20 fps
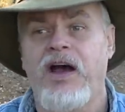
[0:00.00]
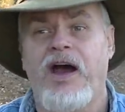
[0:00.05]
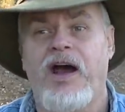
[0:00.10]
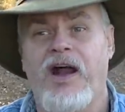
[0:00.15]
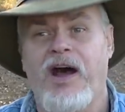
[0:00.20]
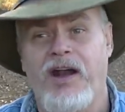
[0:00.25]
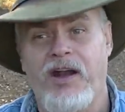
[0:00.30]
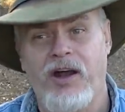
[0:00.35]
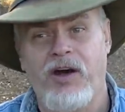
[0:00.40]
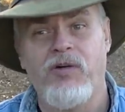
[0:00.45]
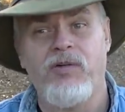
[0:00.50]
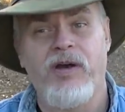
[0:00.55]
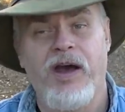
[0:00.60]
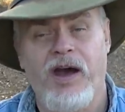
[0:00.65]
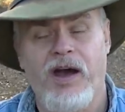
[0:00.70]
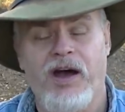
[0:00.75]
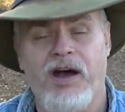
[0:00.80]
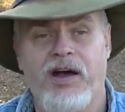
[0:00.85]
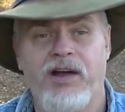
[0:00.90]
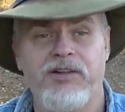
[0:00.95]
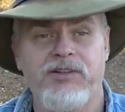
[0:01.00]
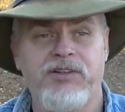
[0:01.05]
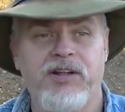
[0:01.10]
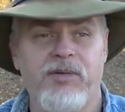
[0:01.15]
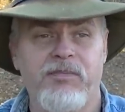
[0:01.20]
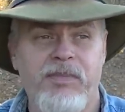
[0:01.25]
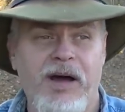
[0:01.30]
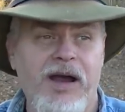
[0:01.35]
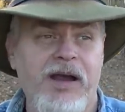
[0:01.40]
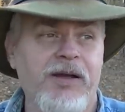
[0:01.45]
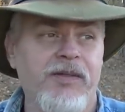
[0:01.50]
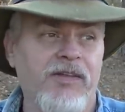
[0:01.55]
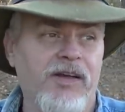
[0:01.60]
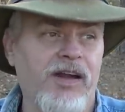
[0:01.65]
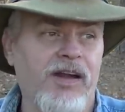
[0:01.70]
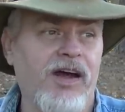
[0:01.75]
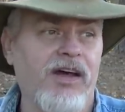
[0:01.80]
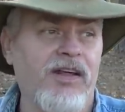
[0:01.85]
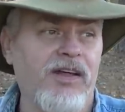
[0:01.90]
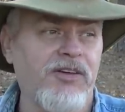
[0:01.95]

And I know guys that back in the day,